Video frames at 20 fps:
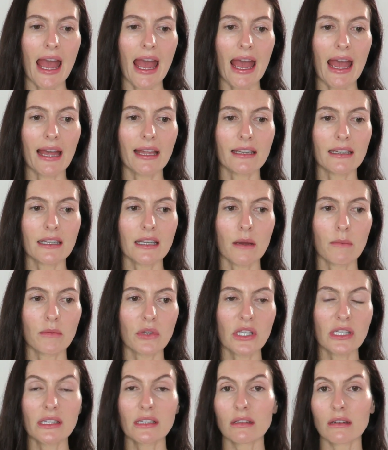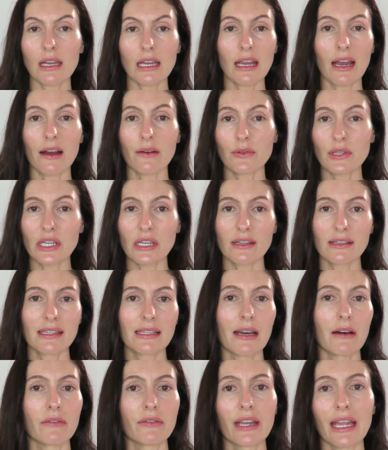and just looking after
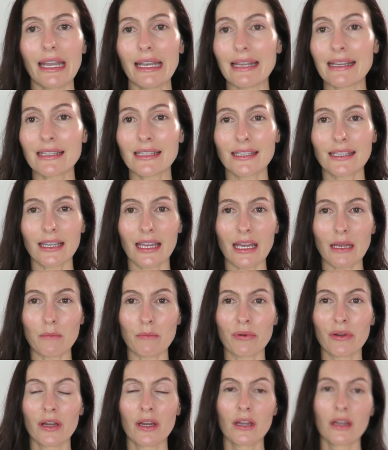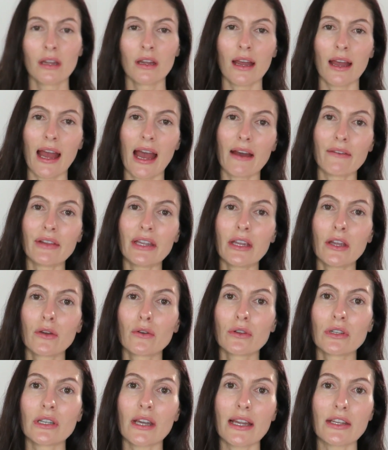yourself, getting sleep, having a
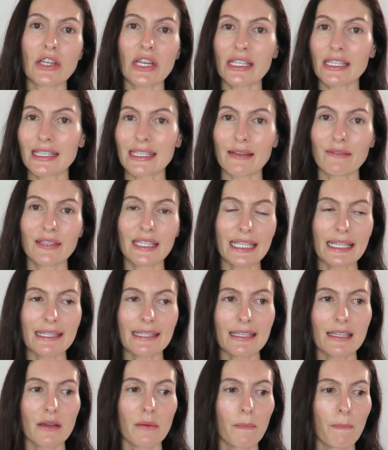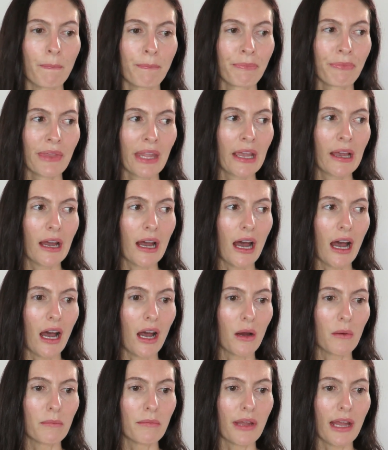good digestive system,
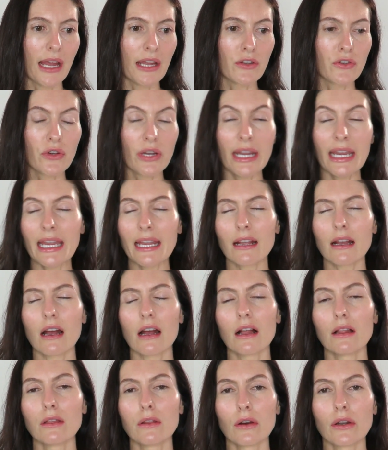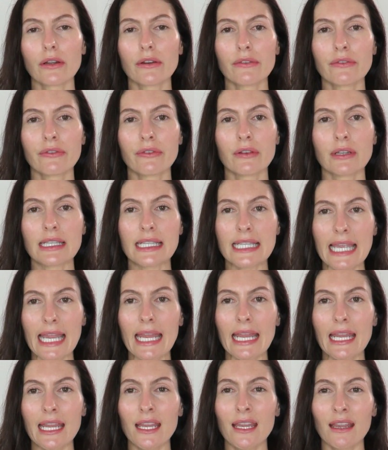and drinking a lot of
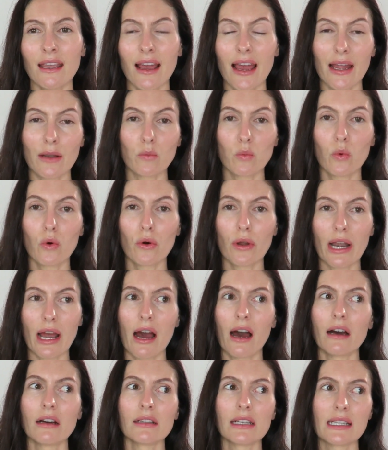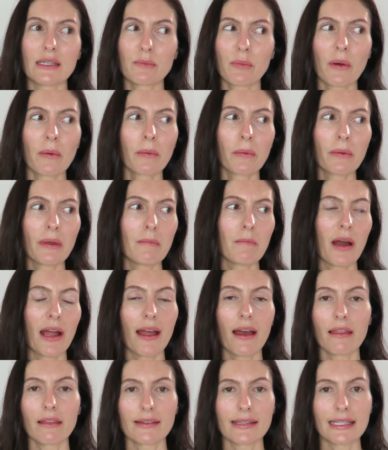tea and water is probably
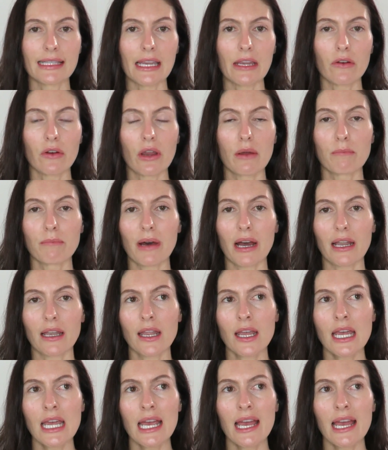my other secret. But